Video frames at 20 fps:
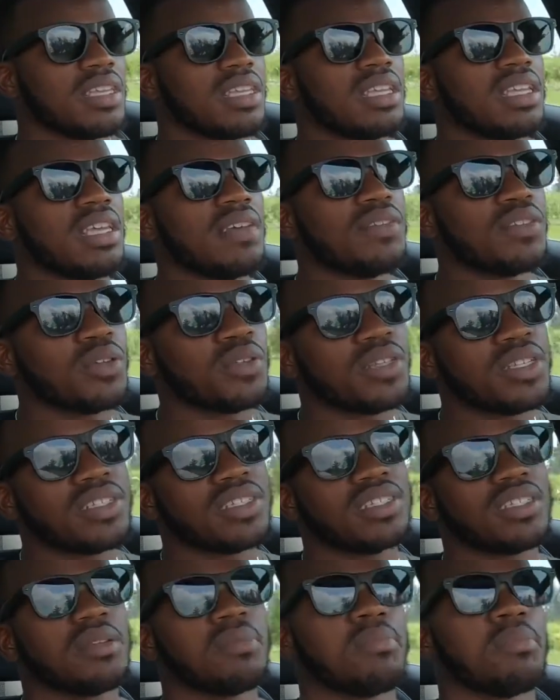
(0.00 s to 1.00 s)
Even though this is
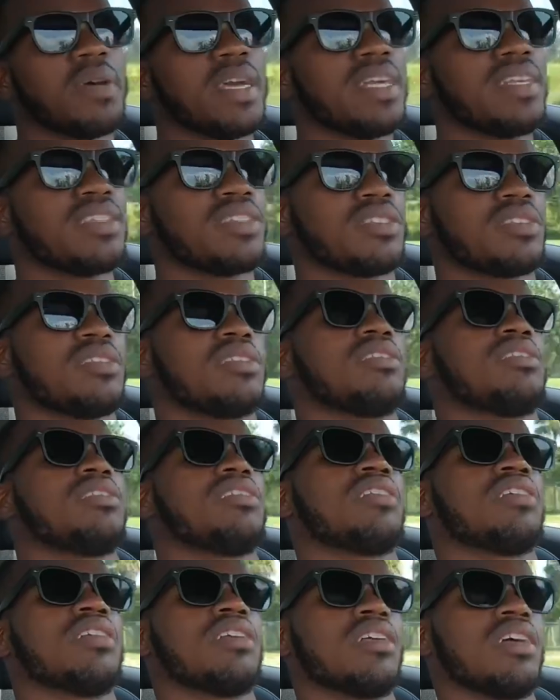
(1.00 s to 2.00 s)
the base
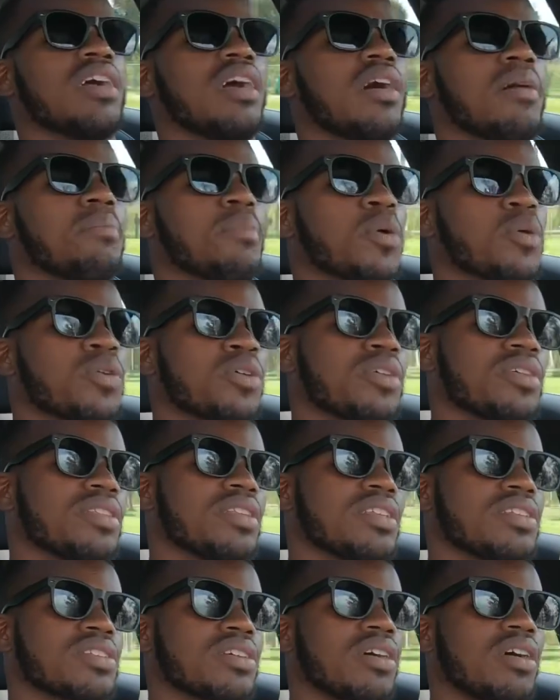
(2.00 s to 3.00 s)
motor in
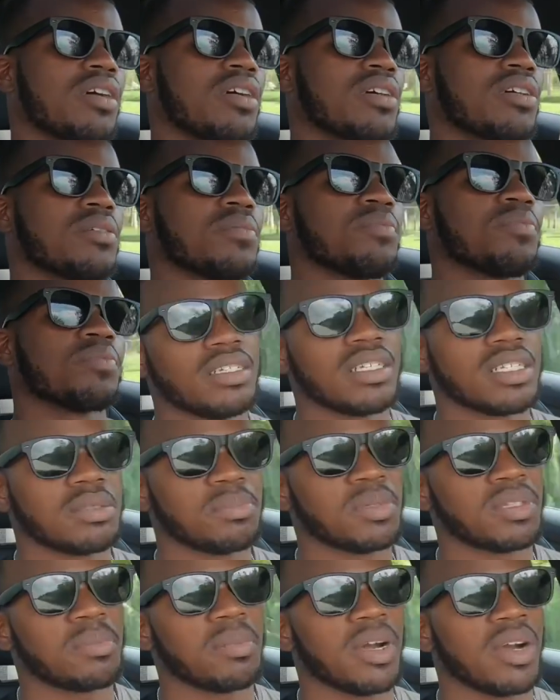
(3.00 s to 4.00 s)
this car, it does
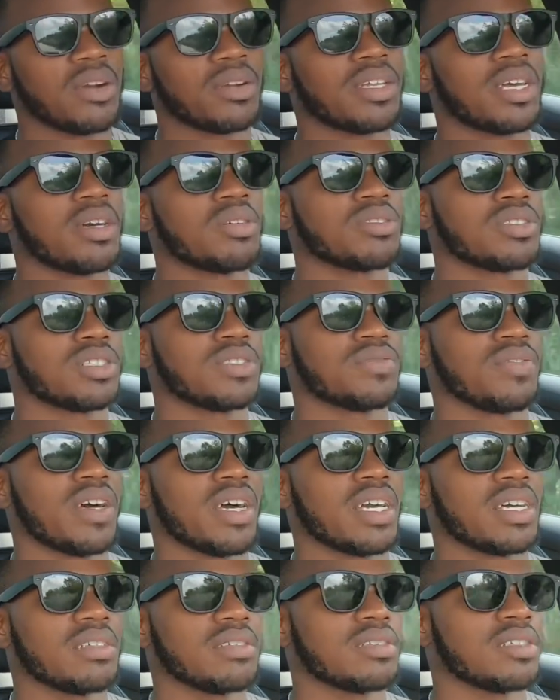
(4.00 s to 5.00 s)
put the power down just
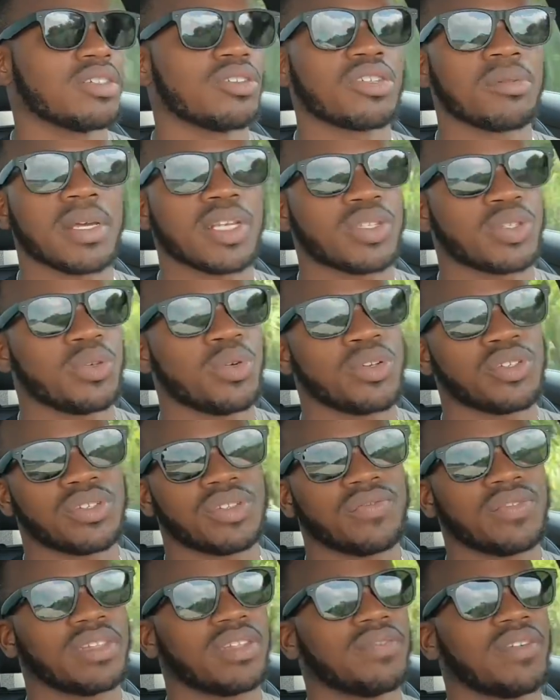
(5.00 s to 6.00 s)
fine. It only makes
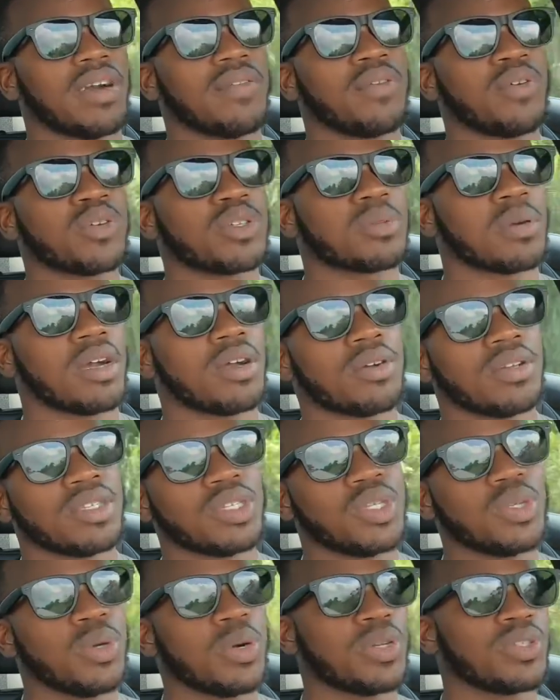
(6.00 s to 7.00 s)
255 horsepower and
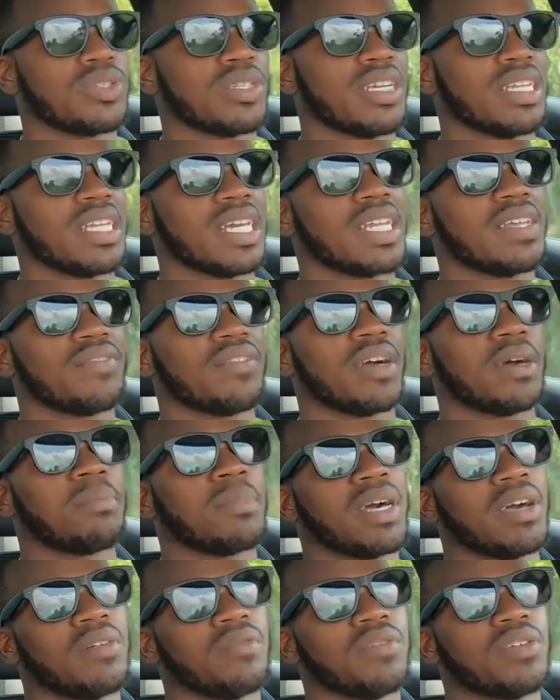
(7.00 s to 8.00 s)
295
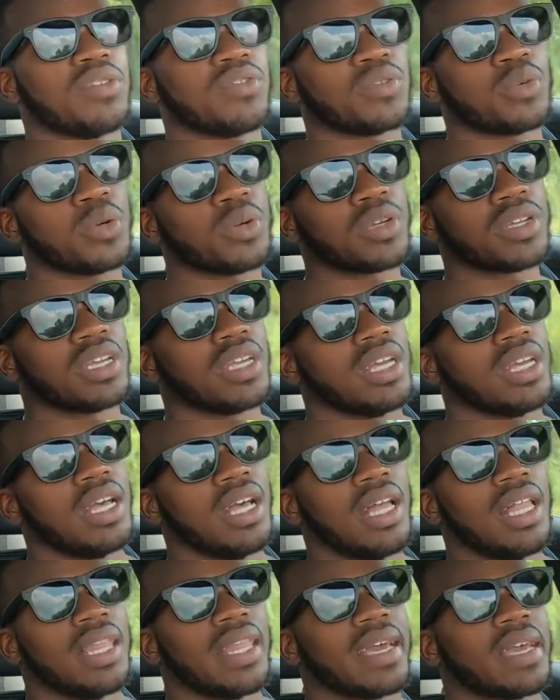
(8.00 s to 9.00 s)
pound-feet of torque.
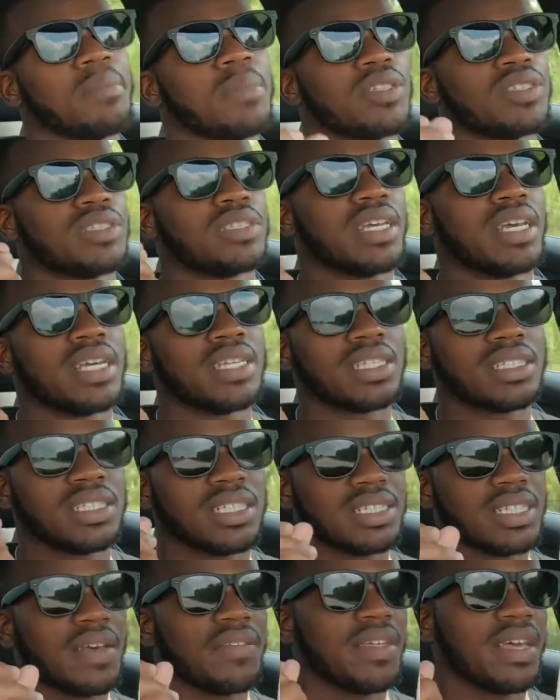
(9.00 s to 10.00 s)
Like I mentioned, it
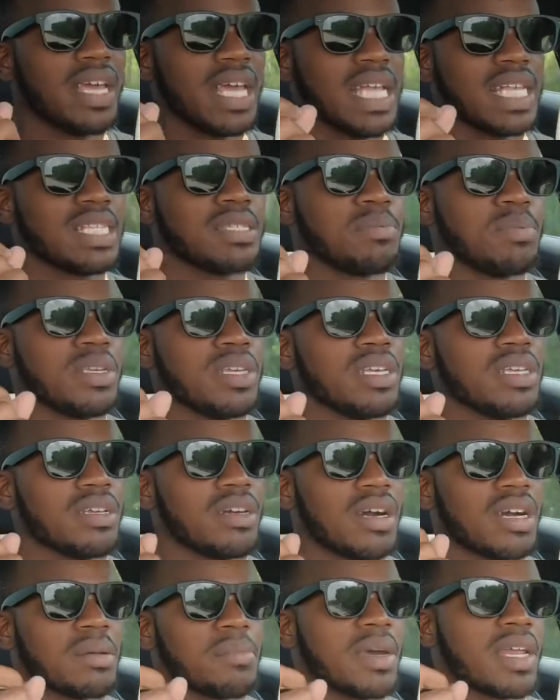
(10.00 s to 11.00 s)
does have the 8-speed
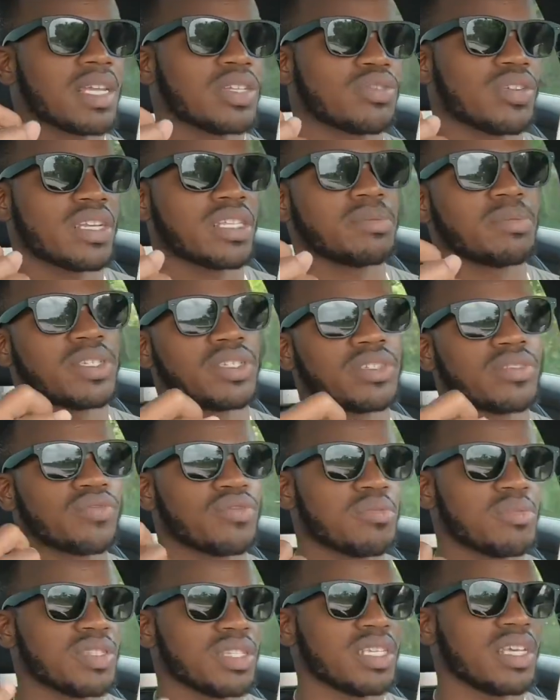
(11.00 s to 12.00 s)
automatic transmission
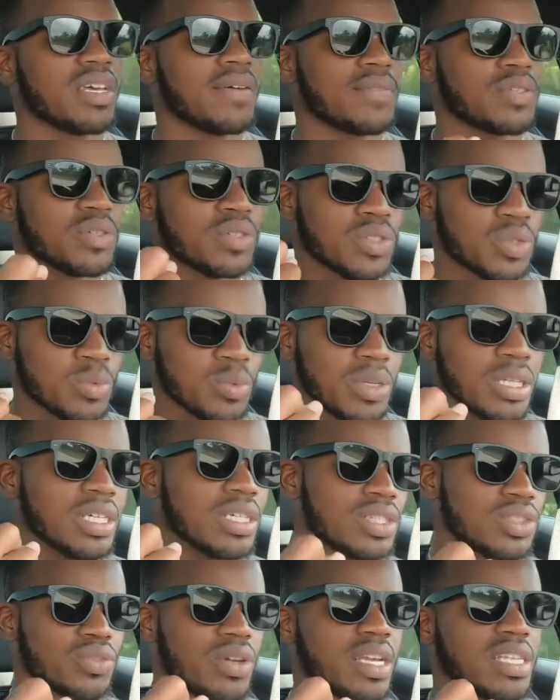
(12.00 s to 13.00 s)
from ZF, so it's a really
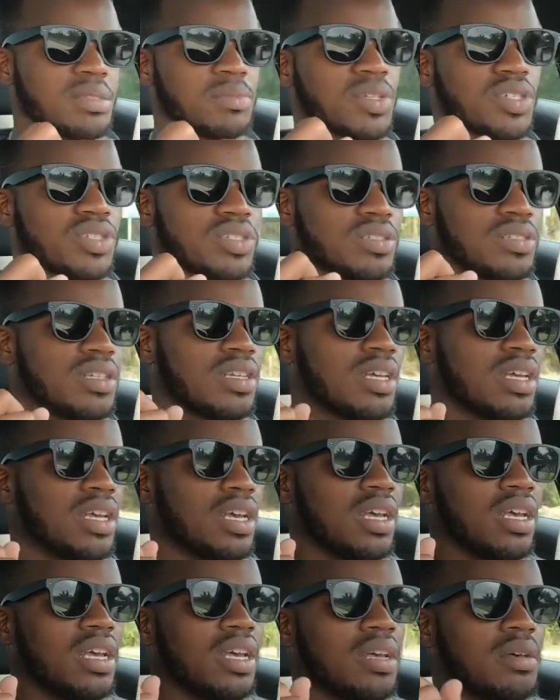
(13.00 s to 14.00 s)
good transmission.
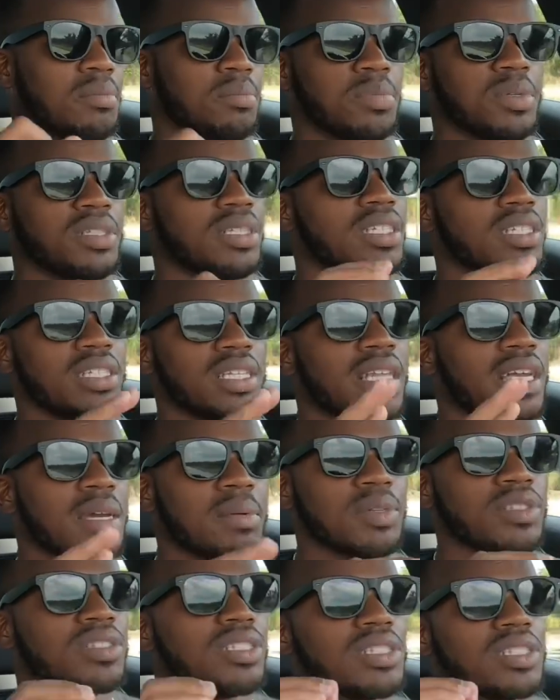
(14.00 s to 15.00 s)
But then, like I
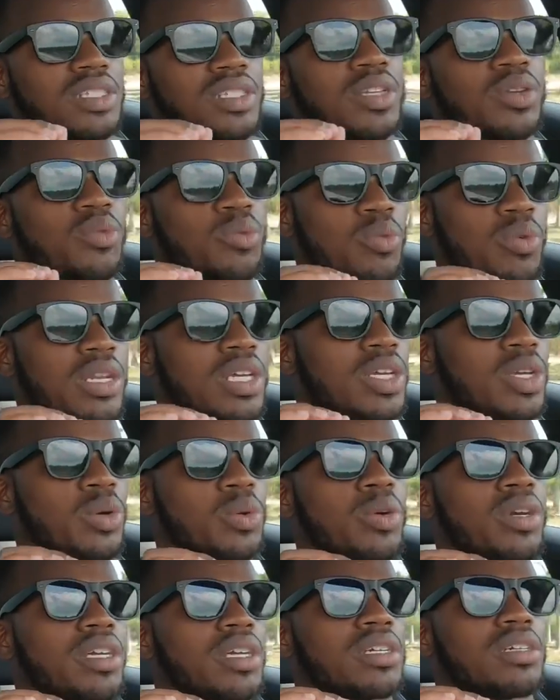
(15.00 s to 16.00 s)
mentioned, this is a really
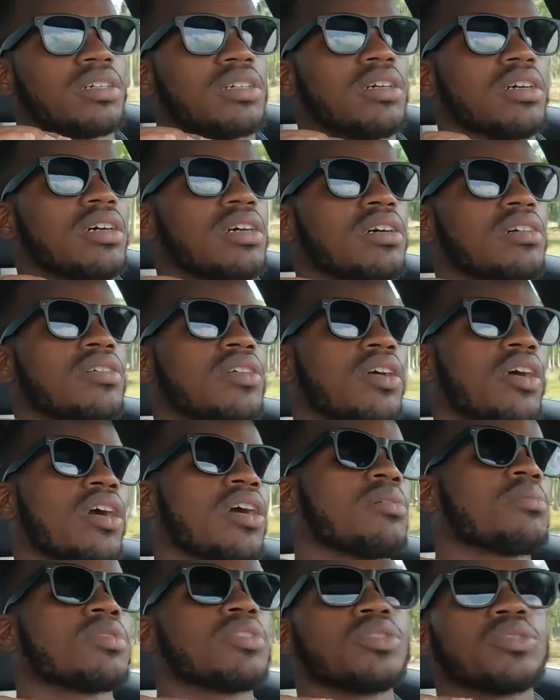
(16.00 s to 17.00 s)
quick car.
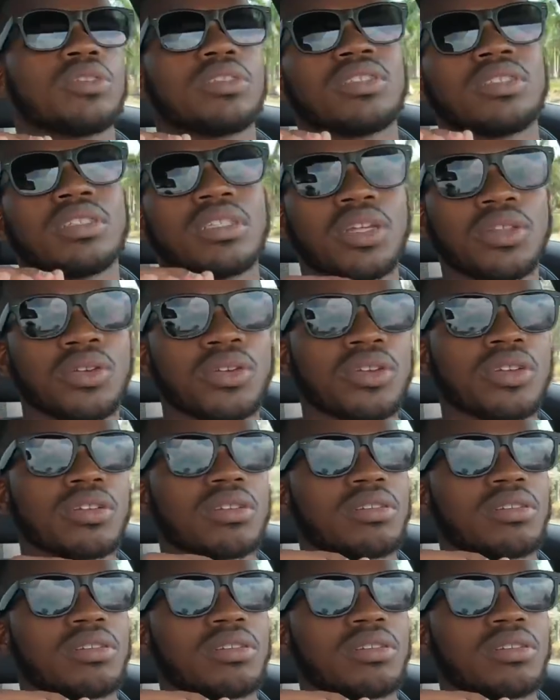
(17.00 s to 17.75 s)
I'm going to do another